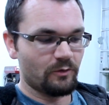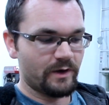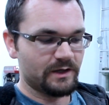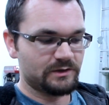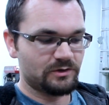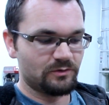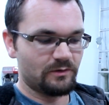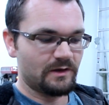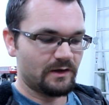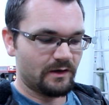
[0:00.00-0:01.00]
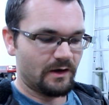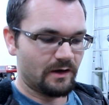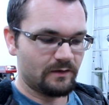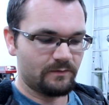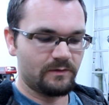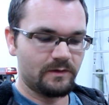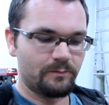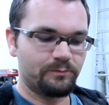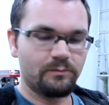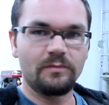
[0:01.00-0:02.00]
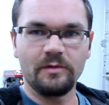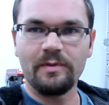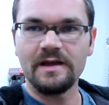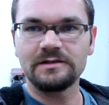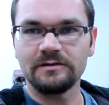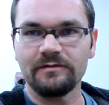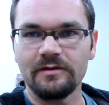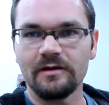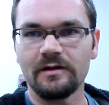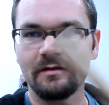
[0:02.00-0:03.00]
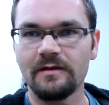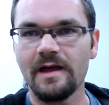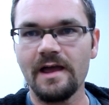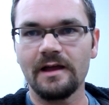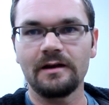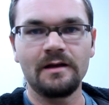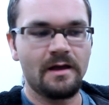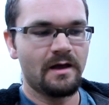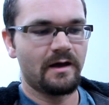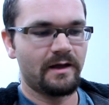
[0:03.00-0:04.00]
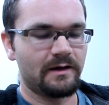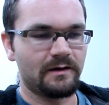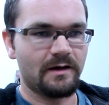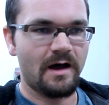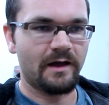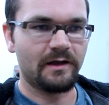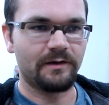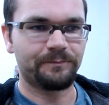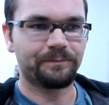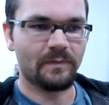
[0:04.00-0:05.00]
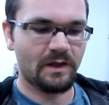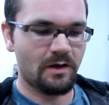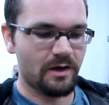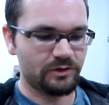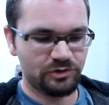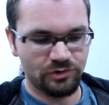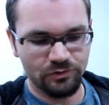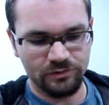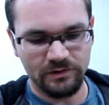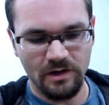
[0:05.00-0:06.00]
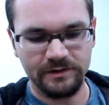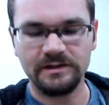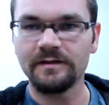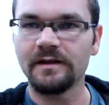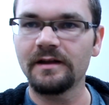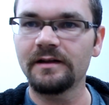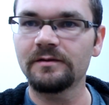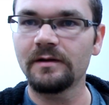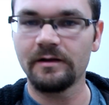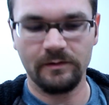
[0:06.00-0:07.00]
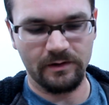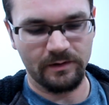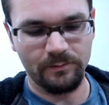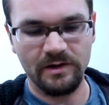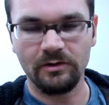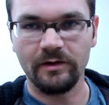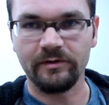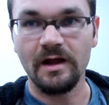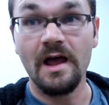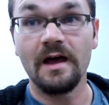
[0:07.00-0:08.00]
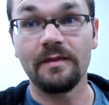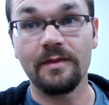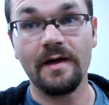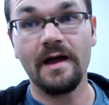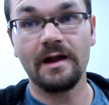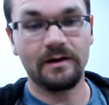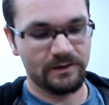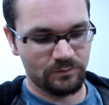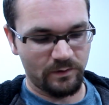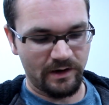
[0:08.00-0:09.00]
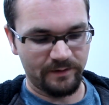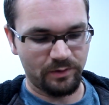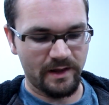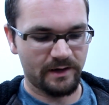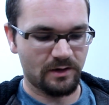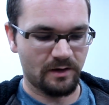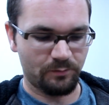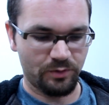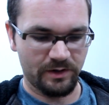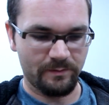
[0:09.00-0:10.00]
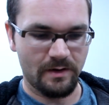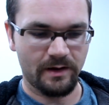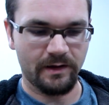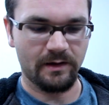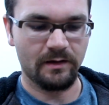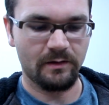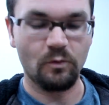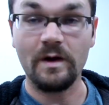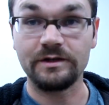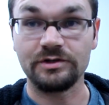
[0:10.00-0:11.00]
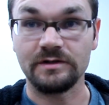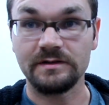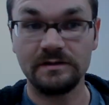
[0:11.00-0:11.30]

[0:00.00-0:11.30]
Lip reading: the way to the base of the head. And I cut 2 slots in the middle of it, and that is where I plan on putting my wedges.